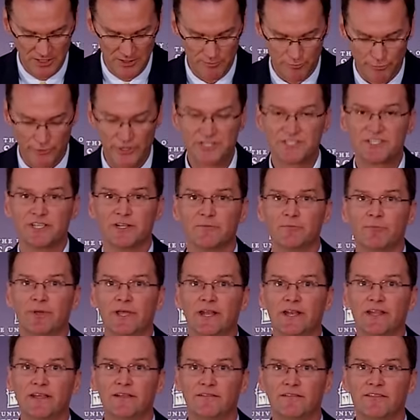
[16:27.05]
President
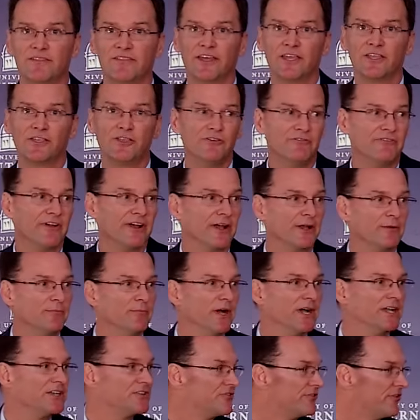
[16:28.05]
Bennett, thank you very
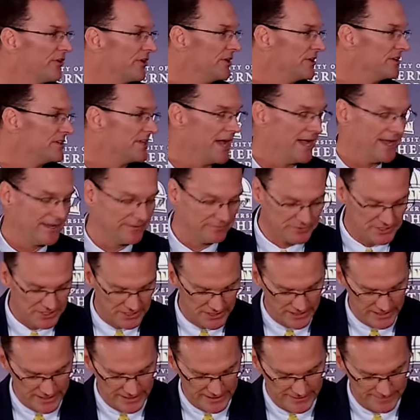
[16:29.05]
much for your time
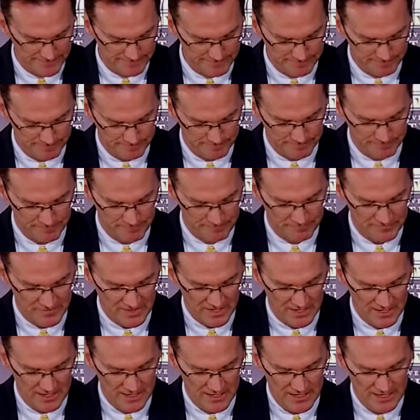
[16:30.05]
today.
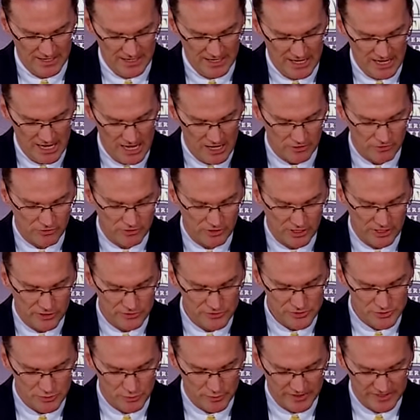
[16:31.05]
I'll
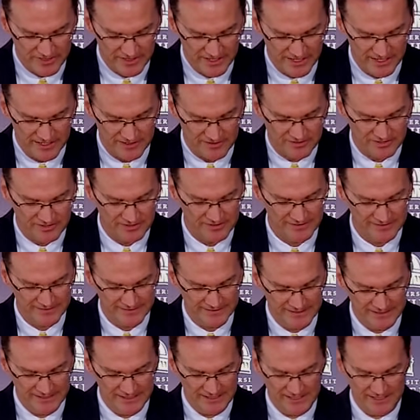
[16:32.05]
close with this.
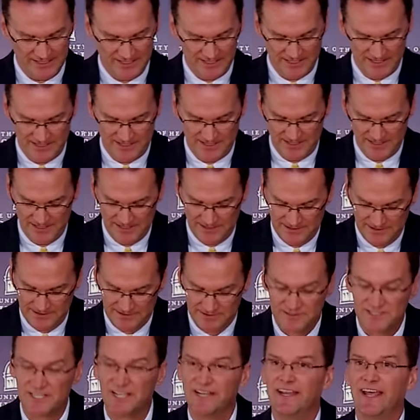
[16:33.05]

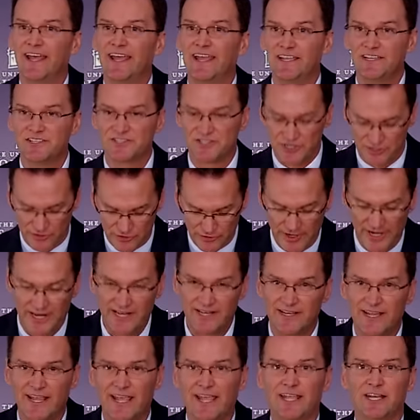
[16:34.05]
Today is a
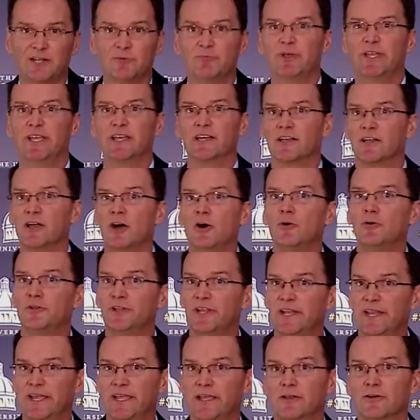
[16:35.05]
great day to be a
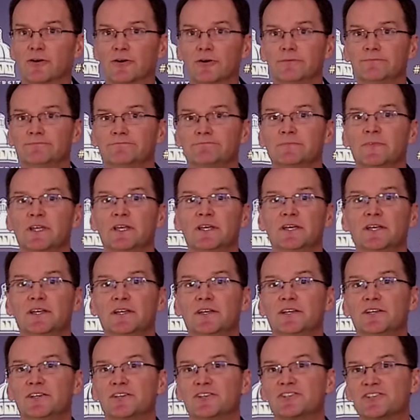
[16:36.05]
Golden Eagle.
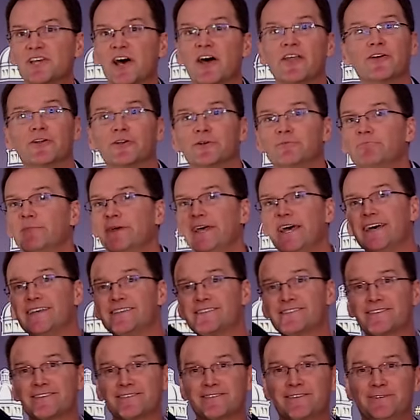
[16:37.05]
Southern
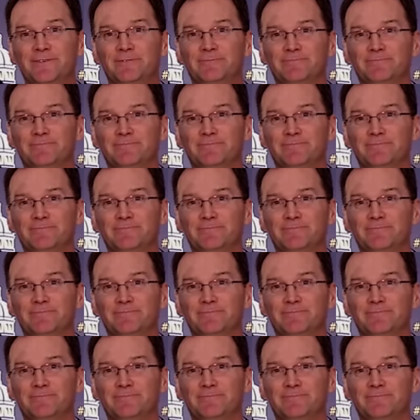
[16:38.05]
Miss!